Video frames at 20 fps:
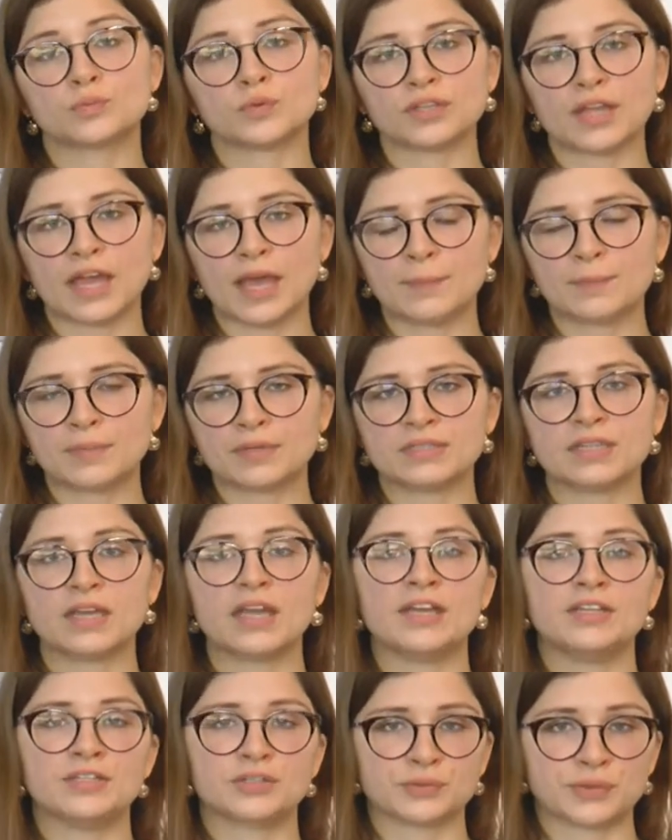will happen
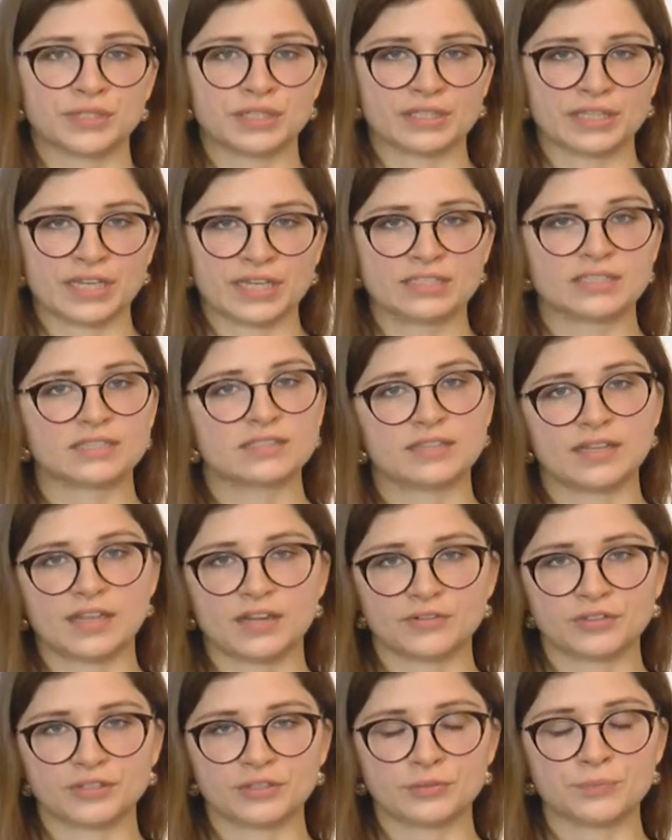in a real case
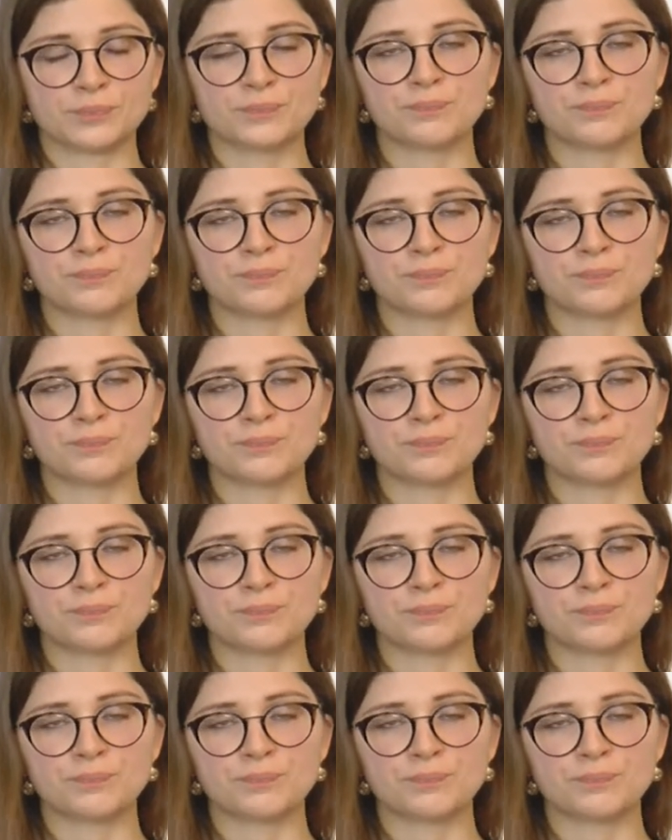scenario.